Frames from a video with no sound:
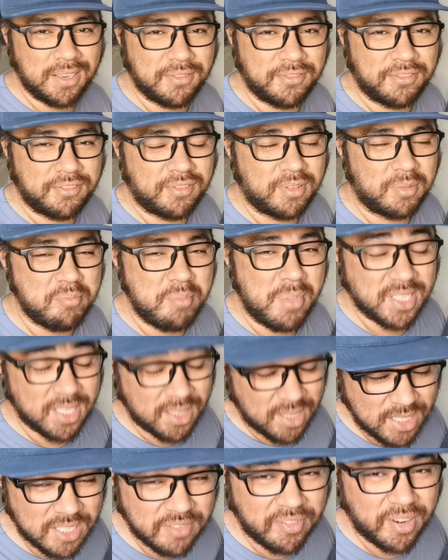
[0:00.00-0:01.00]
if
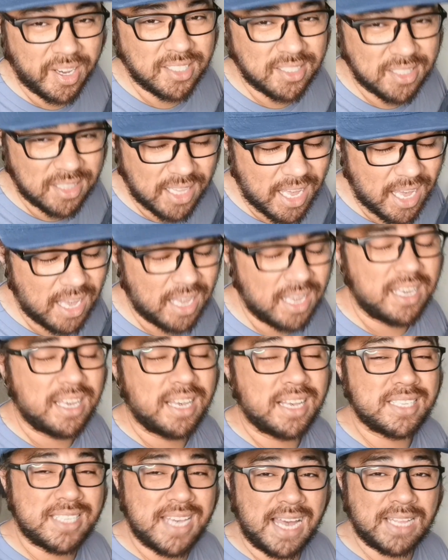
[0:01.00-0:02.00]
masatisfied ta
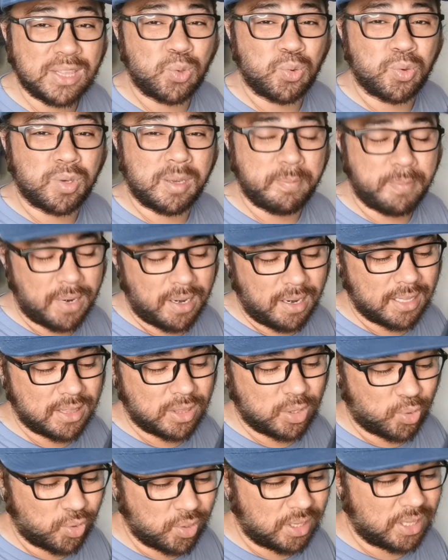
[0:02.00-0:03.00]
sa atong
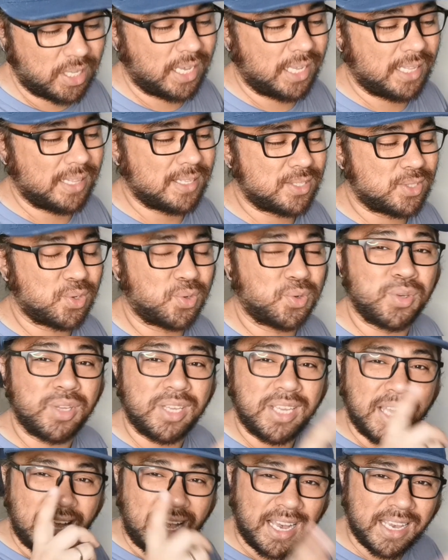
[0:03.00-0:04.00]
gipalit online.
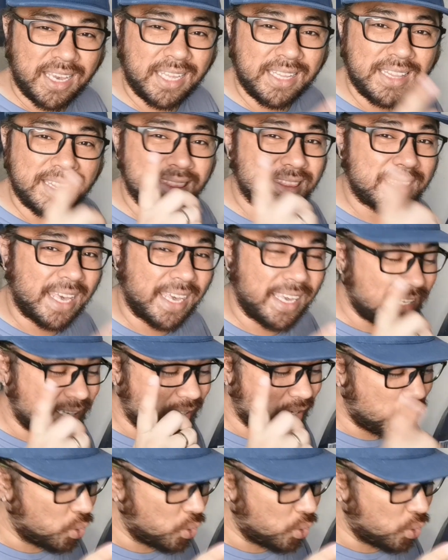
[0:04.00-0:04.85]
So again, thank